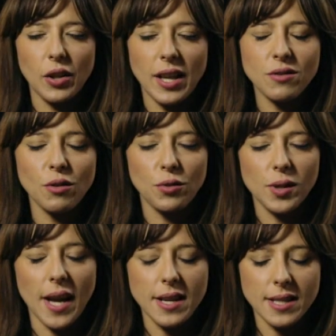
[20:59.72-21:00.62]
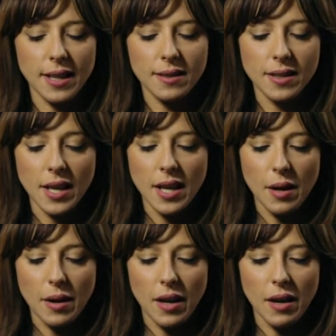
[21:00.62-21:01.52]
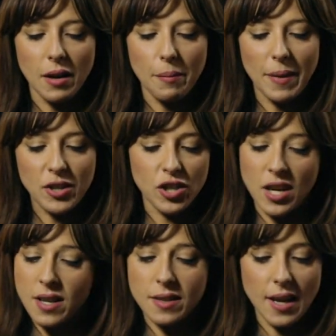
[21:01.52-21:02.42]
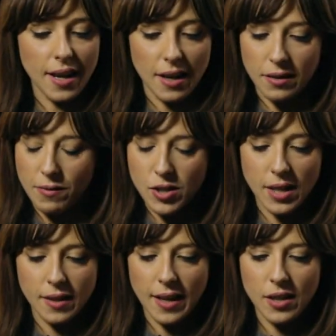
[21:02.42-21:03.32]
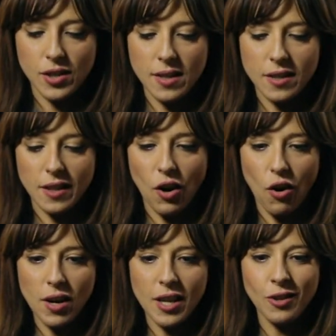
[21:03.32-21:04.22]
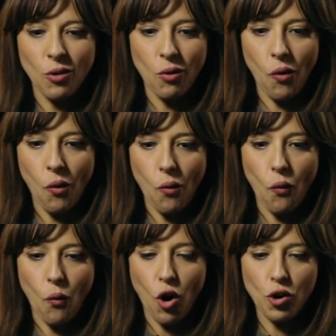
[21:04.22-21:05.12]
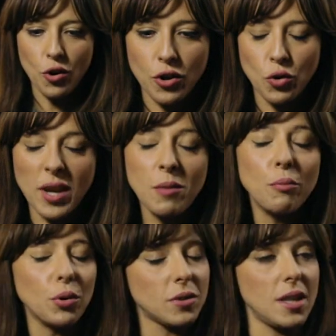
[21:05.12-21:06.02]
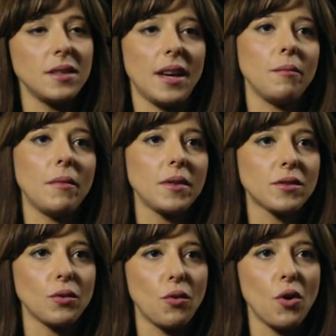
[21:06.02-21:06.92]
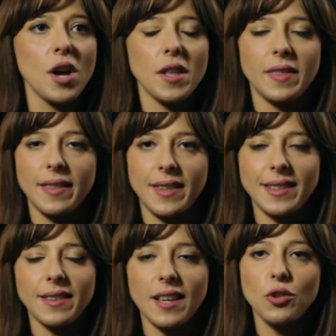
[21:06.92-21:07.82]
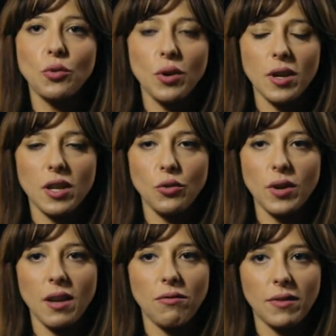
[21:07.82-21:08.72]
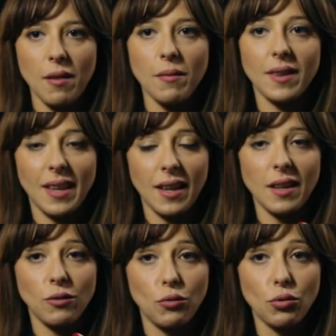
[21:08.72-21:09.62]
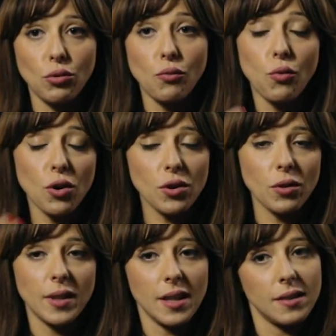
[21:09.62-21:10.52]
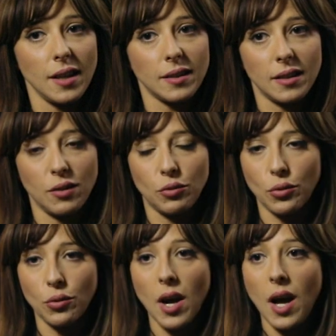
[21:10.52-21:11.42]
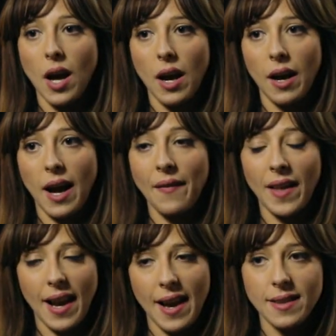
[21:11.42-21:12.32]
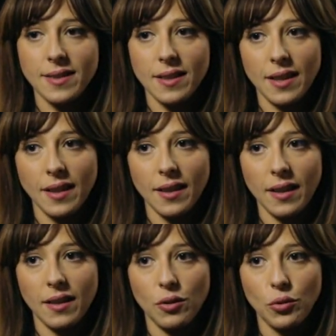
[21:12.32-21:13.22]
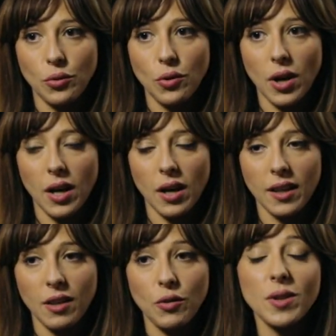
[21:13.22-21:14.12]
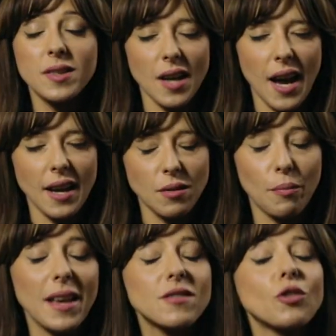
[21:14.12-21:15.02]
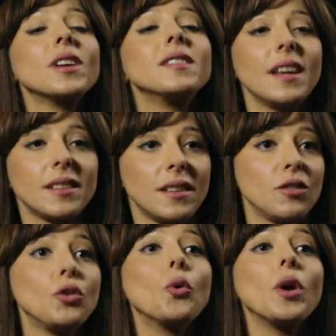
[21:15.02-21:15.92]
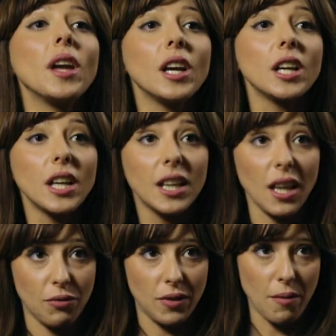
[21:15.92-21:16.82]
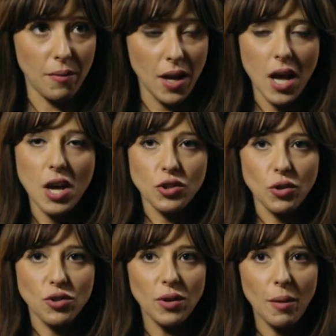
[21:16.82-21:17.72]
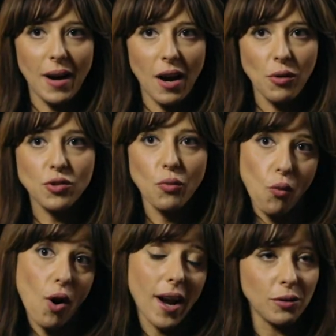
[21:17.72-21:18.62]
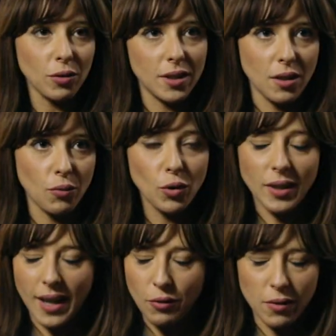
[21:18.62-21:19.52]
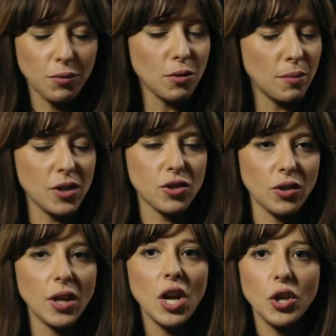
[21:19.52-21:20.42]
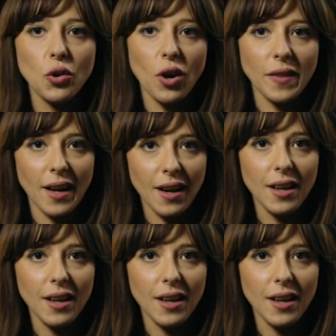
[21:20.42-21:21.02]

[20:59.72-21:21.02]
let's not forget that machines like artificial intelligence, they only know what you input in them. So the data that you give them, they do work on that data, they do analyze the data, they do give you insight based on the data that you give them. So it's all about what kind of data, what kind of information you're going